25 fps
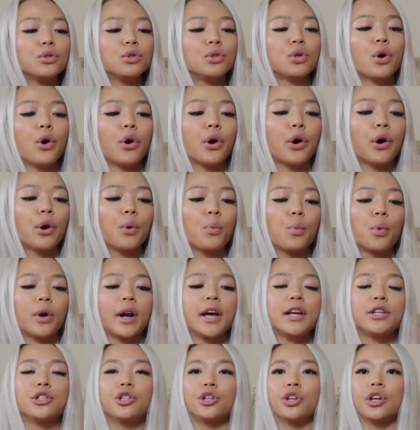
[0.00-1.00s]
So what
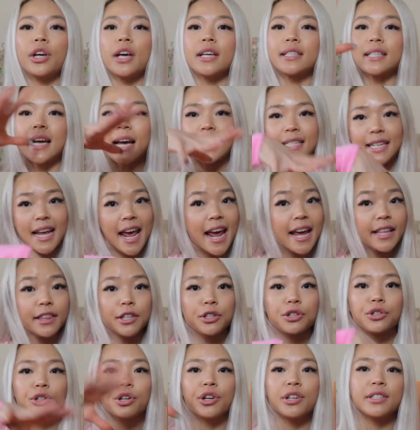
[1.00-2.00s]
I do is I take
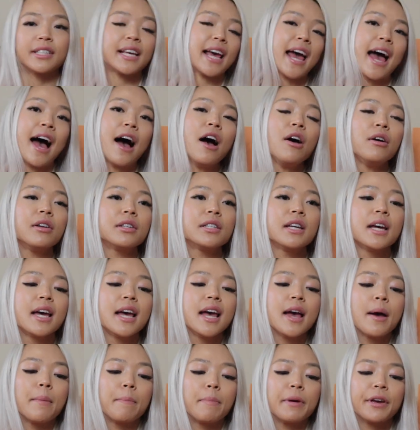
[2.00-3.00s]
the shoes out,
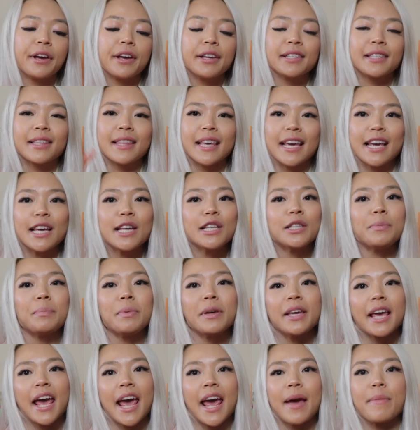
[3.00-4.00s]
because these
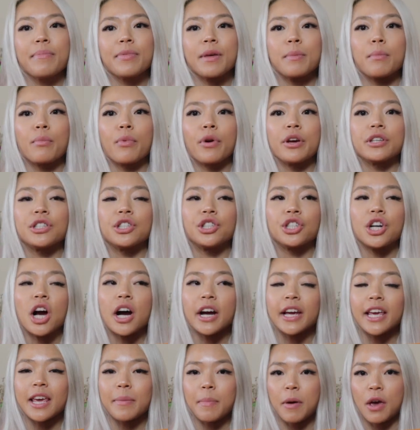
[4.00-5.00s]
became the most
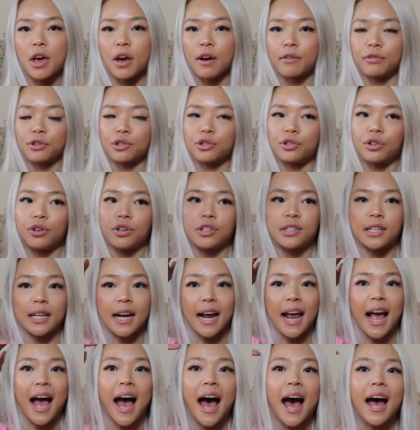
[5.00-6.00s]
chunky pair of shoes that
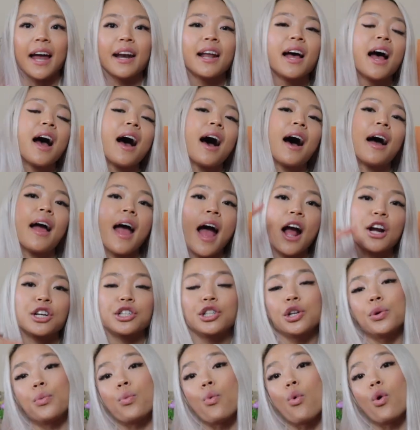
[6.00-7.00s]
I had. I
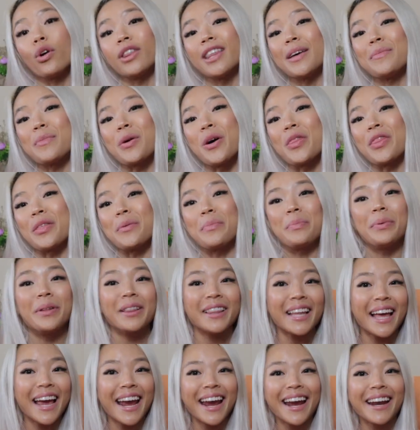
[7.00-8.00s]
actually wore them on the
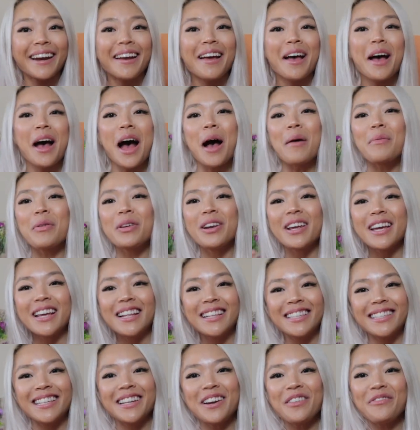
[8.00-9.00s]
plane. I'm gonna
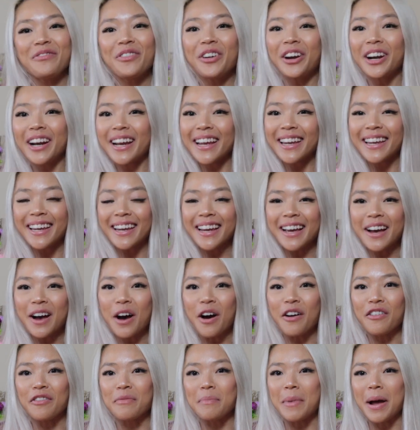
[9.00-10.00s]
insert a photo here
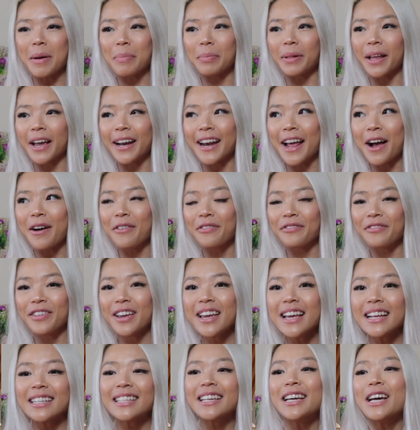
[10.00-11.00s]
of my plane
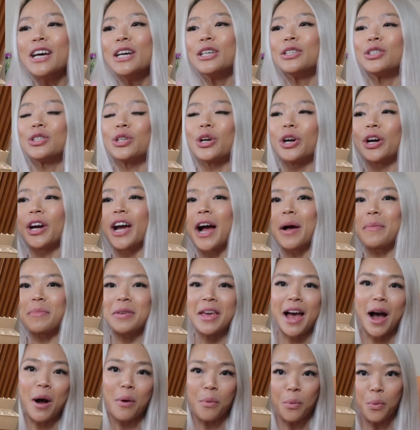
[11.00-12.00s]
outfit. So
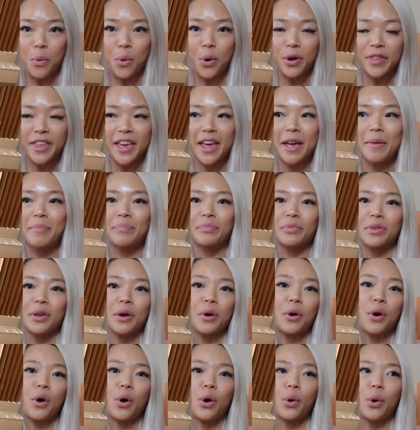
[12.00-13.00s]
yeah, I wore them
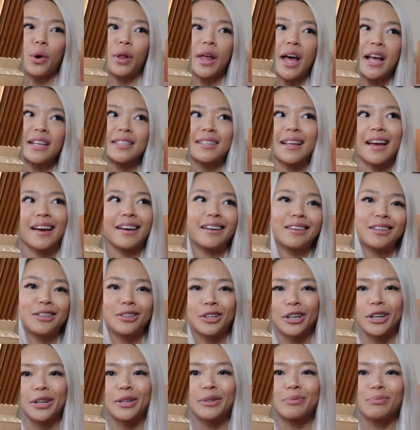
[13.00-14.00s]
as like, you
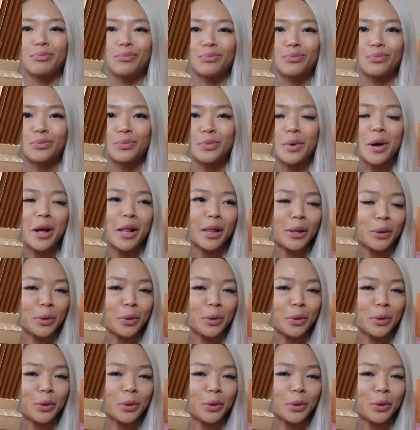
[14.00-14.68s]
know, a